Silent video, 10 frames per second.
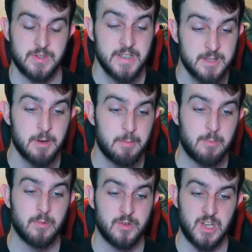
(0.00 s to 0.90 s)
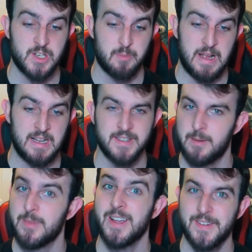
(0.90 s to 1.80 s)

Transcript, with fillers: there are a decent amount of people who change the past.